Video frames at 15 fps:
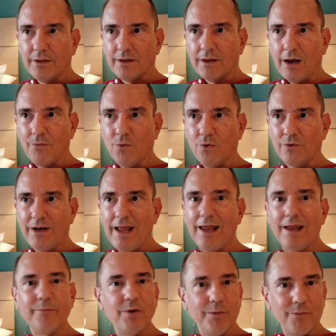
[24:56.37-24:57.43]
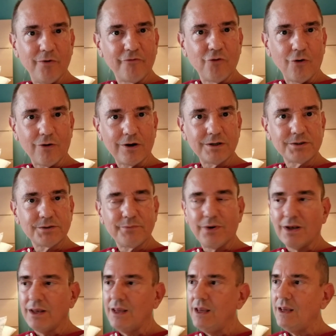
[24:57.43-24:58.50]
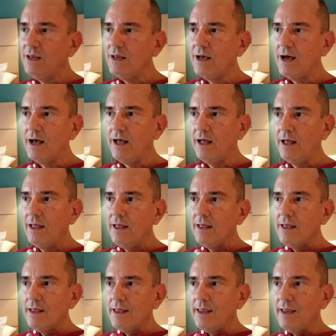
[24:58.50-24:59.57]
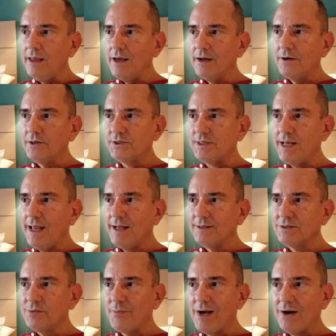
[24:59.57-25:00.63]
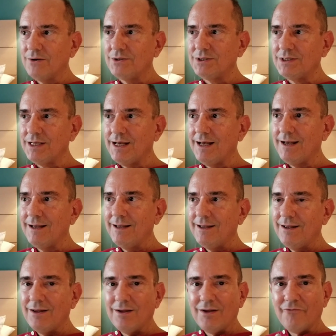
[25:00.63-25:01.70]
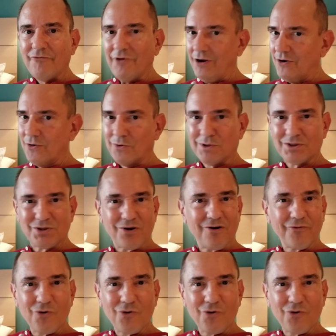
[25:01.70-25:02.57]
I won't name him, of course, but he, uh, he understands about uh, Federal Reserve